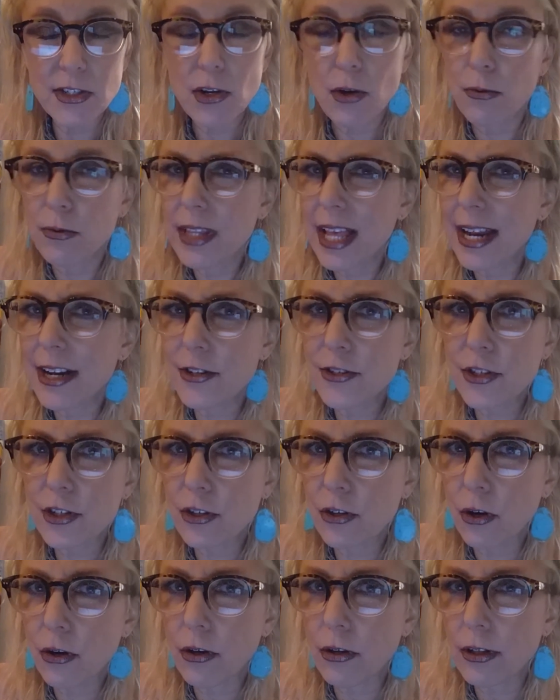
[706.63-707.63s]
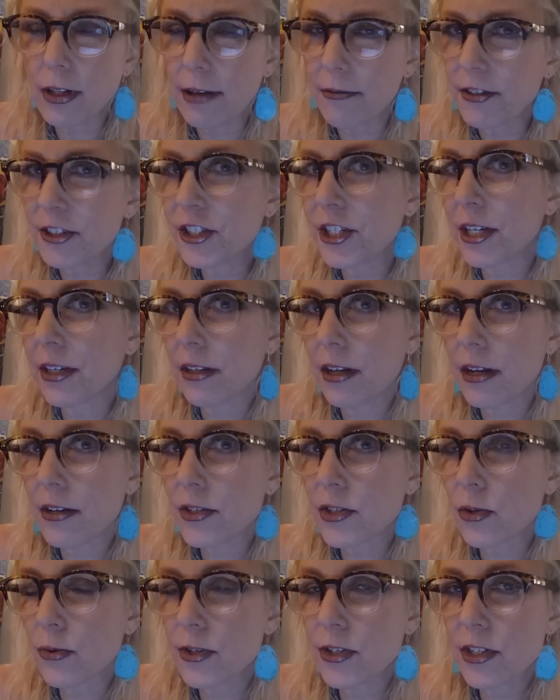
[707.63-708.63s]
So that is the goal of the channel
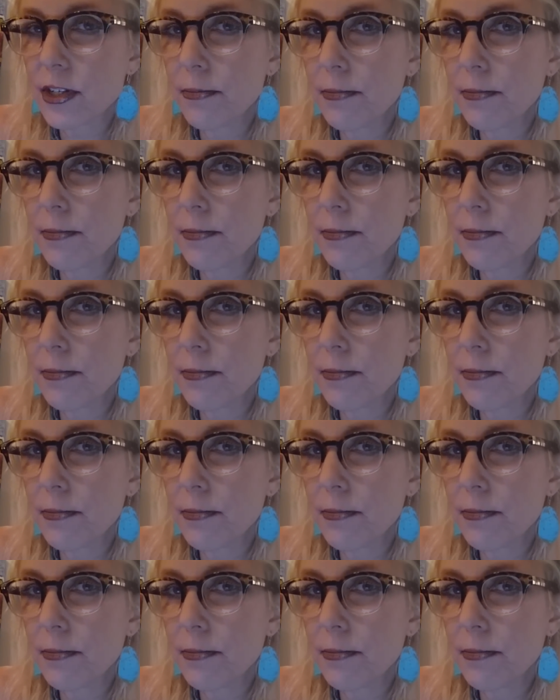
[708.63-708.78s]
also is